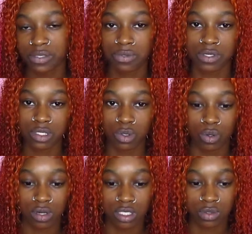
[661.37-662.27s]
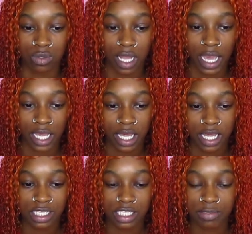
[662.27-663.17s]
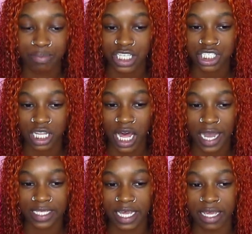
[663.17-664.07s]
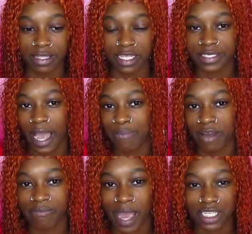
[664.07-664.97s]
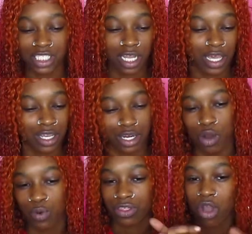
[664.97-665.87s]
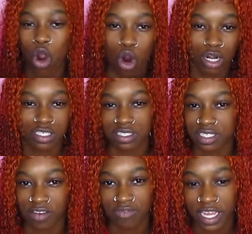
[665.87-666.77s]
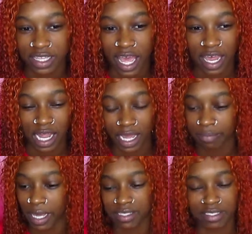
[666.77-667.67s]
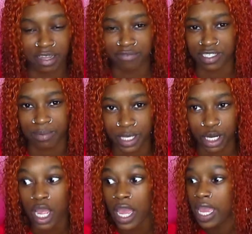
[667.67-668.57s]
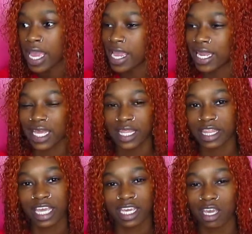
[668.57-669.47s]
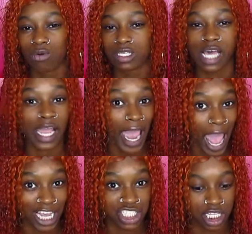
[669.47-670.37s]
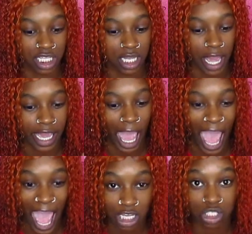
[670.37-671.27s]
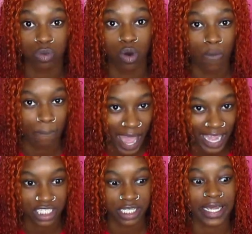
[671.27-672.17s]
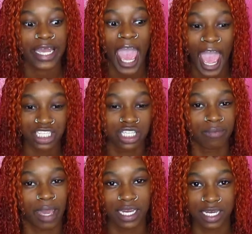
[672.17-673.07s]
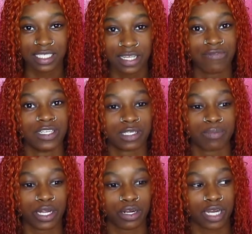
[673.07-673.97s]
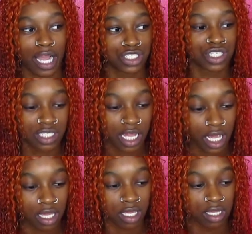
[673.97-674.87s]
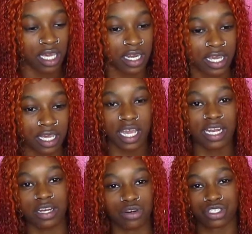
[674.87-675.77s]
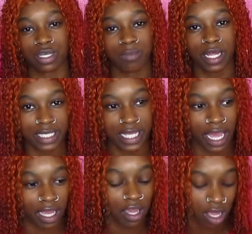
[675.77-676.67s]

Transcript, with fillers: to the school to like specialize in the type of magic, like, you know, with cards and stuff like that, like making stuff disappear. He didn't think it was like actually like actual magic, like actually making this stuff disappear, not just like getting it hidden or something like that.